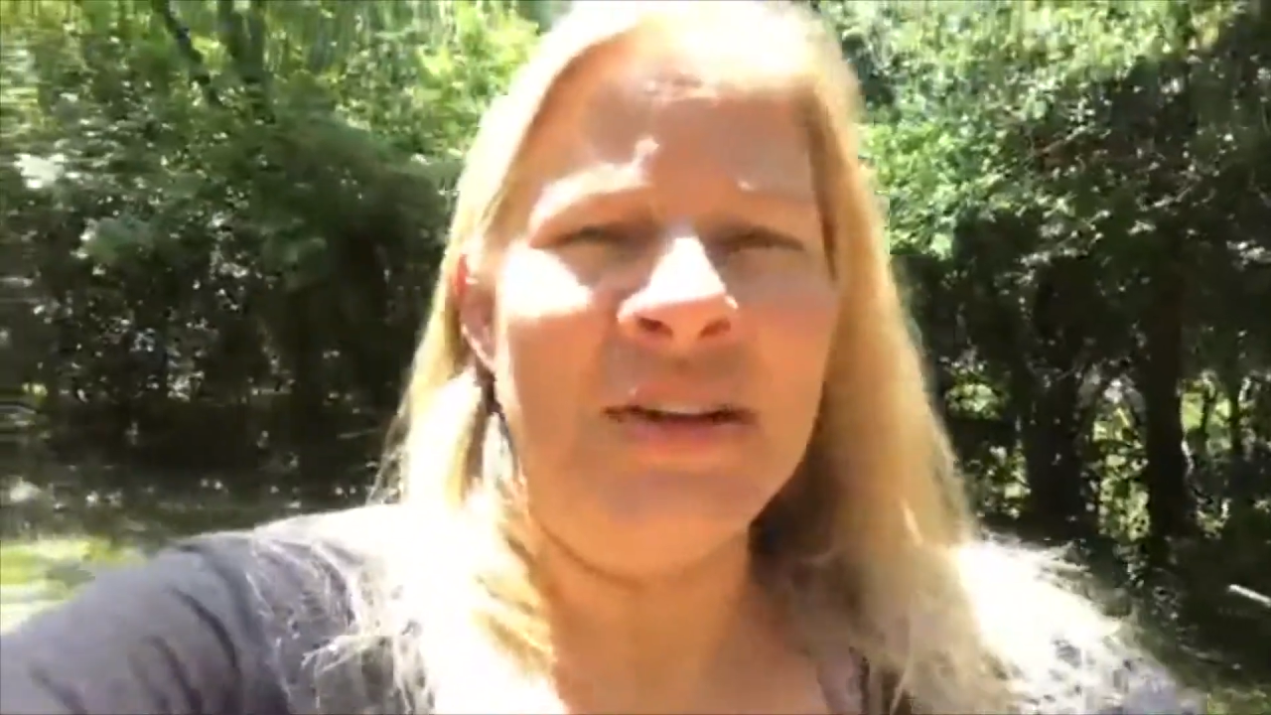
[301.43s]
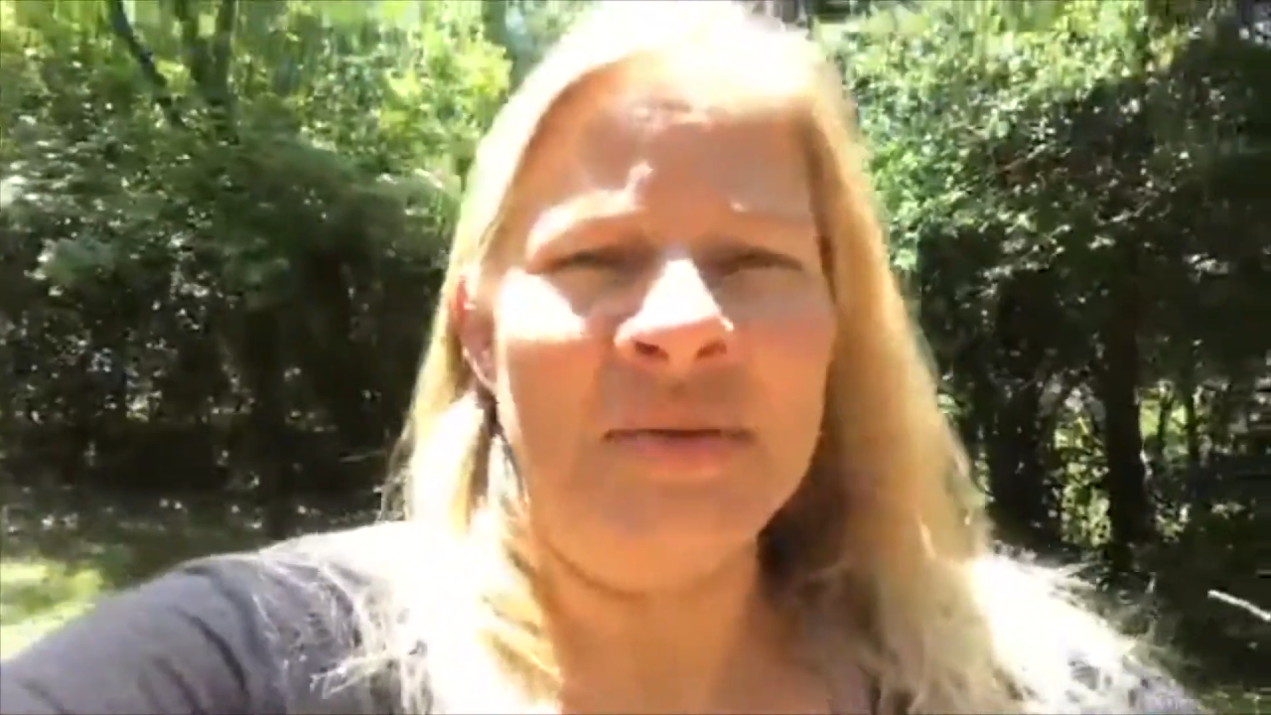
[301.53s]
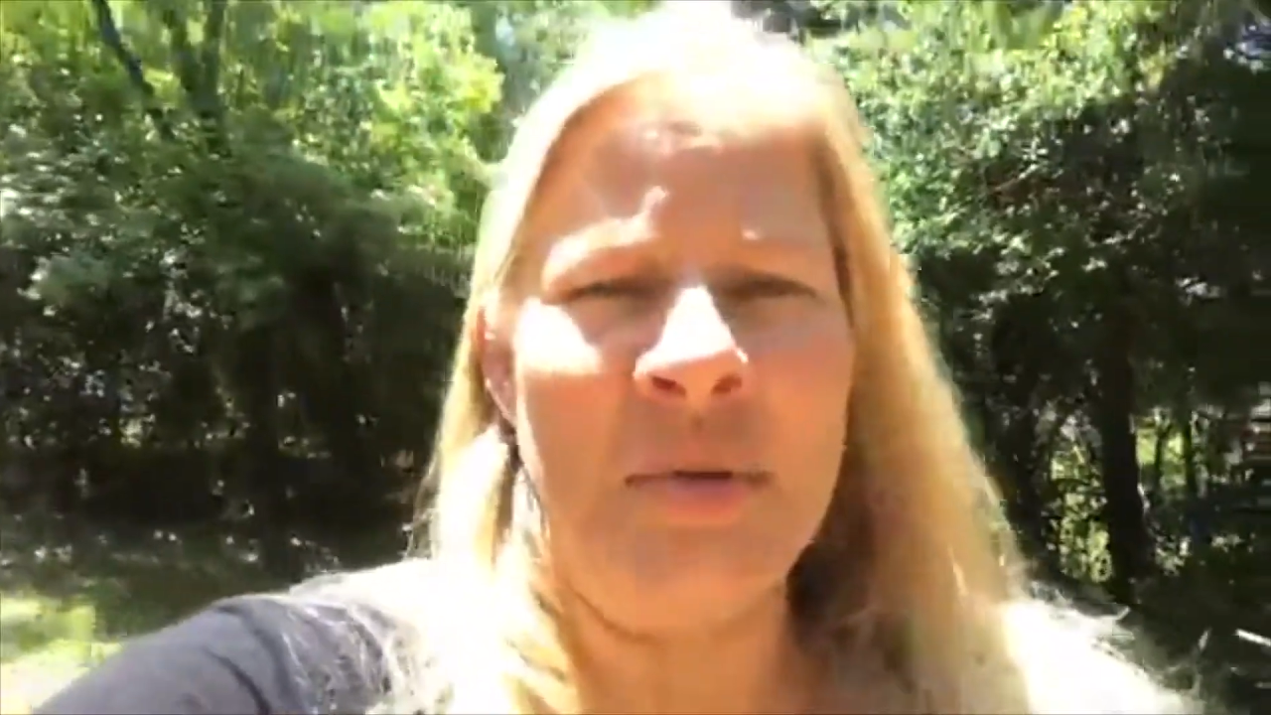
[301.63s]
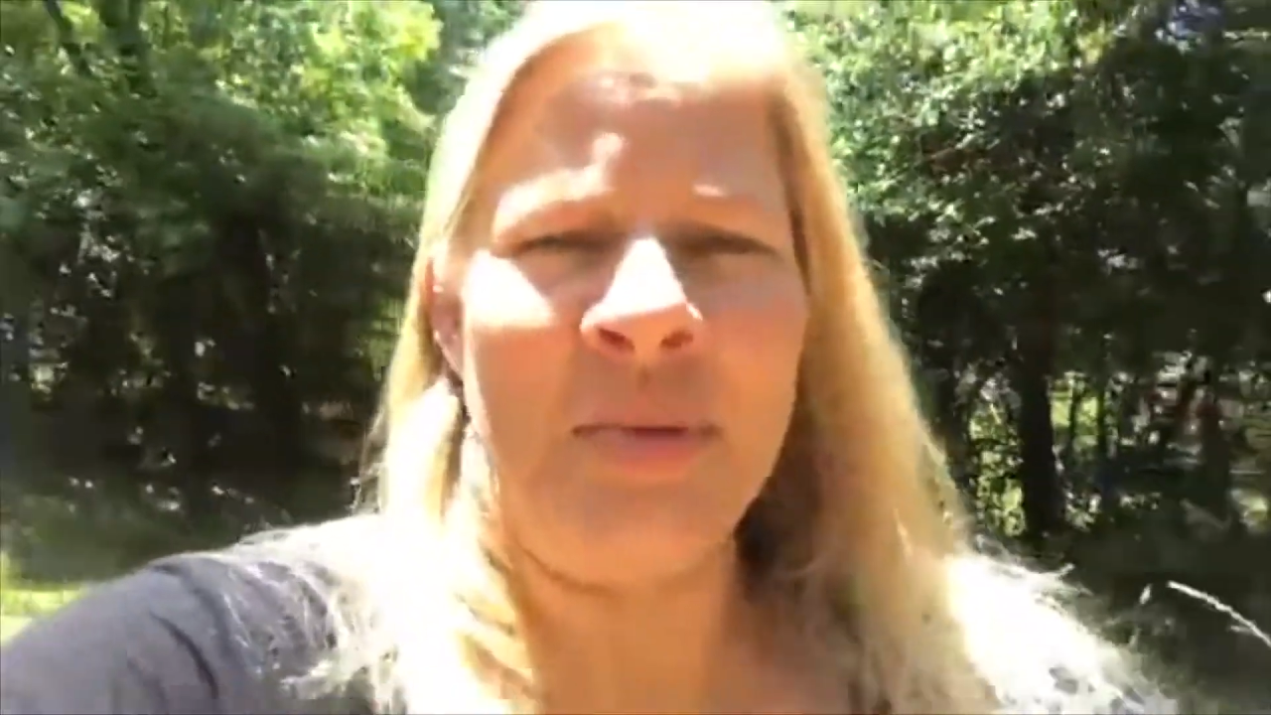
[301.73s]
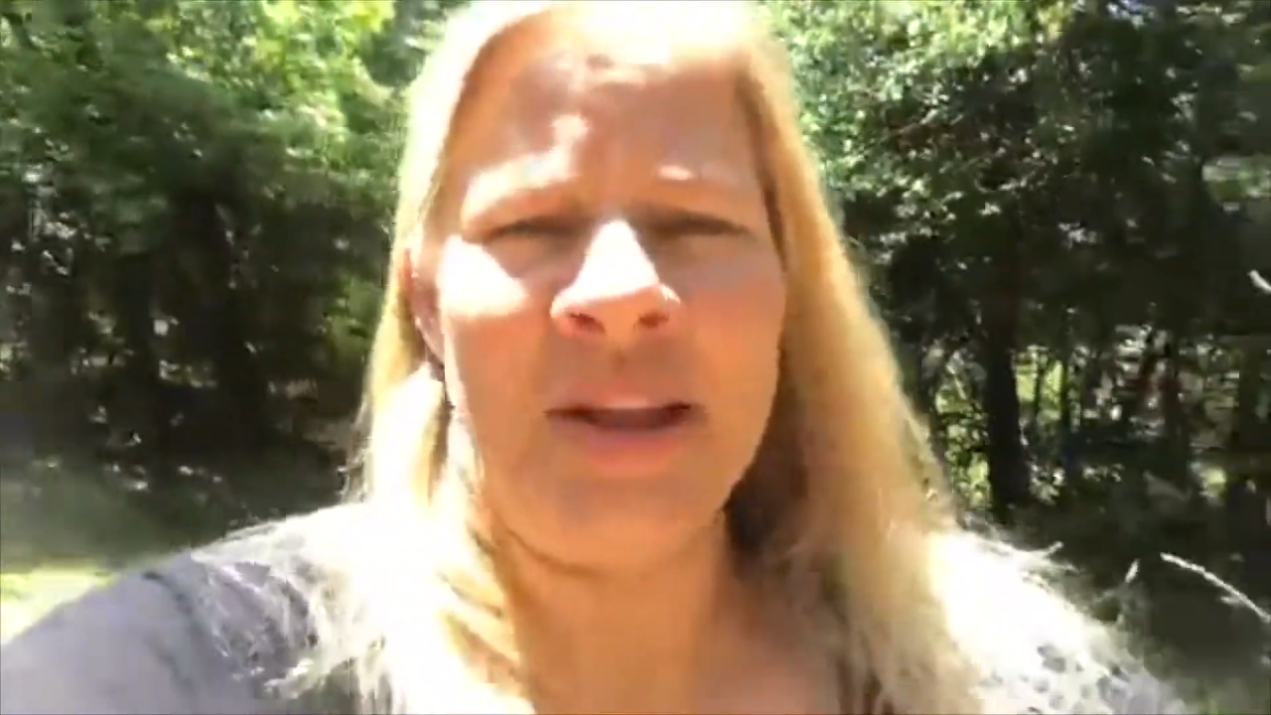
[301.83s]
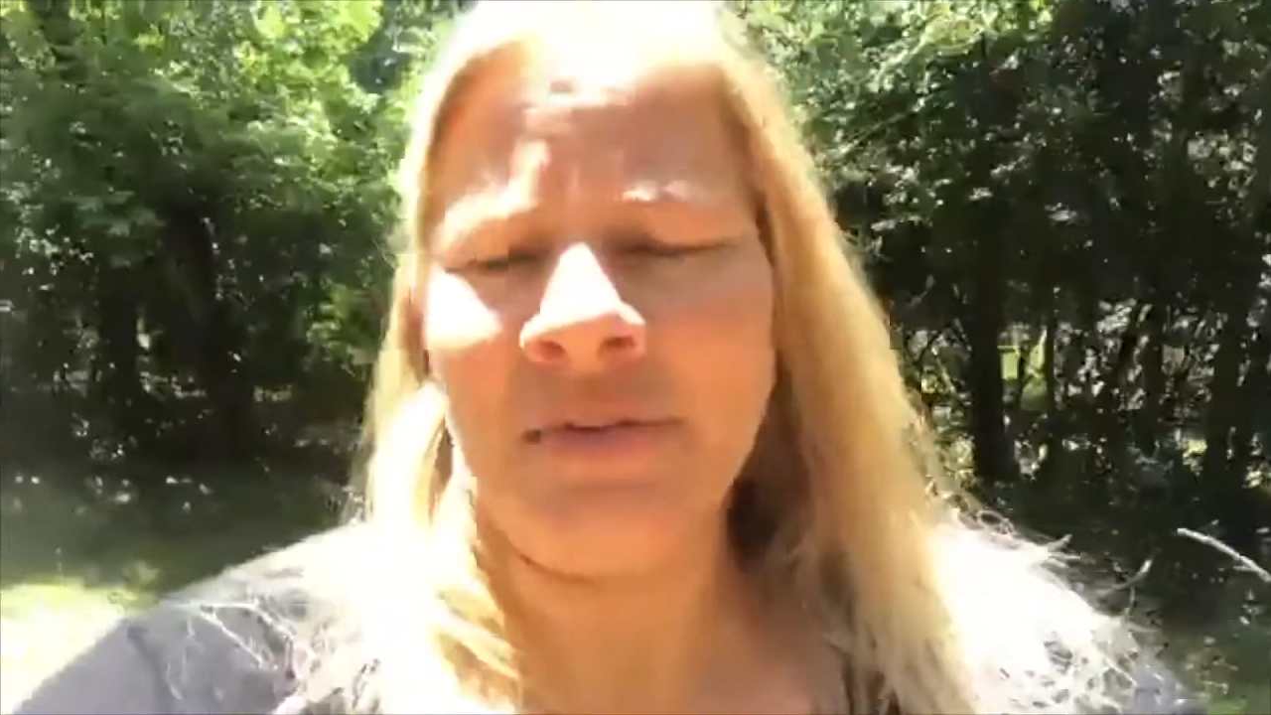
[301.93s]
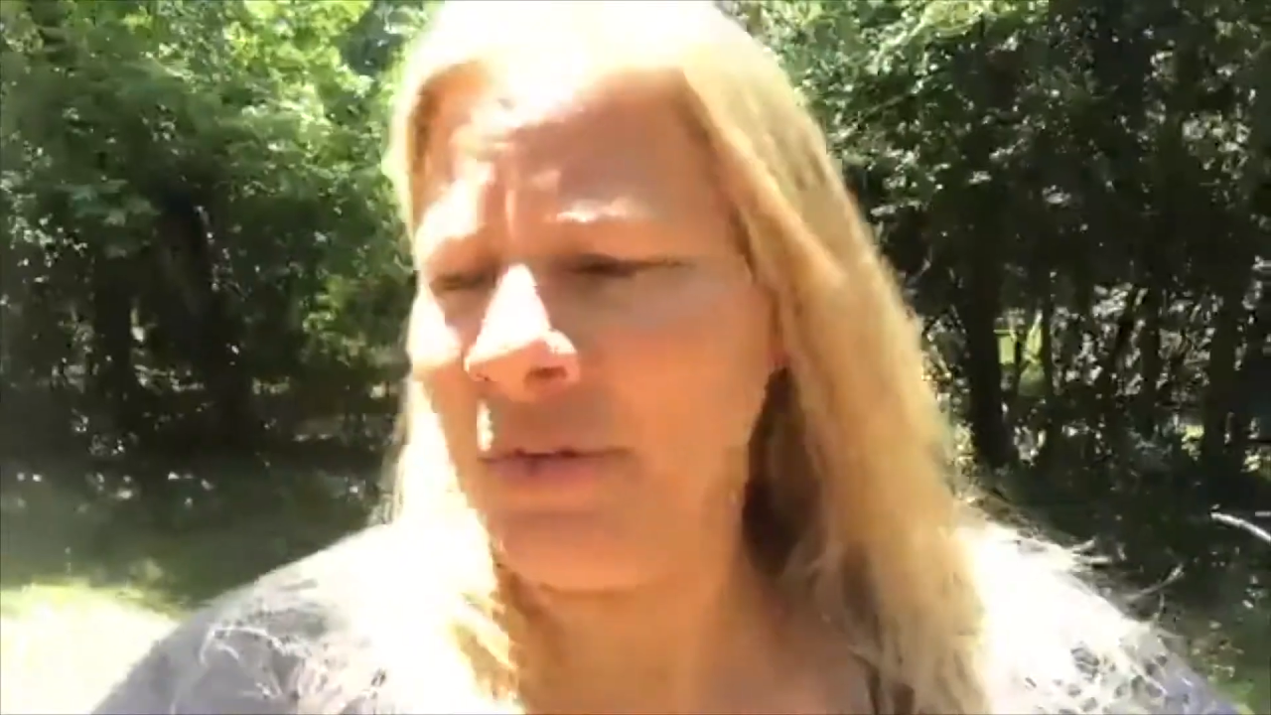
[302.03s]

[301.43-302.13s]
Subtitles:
I'm gonna plant a few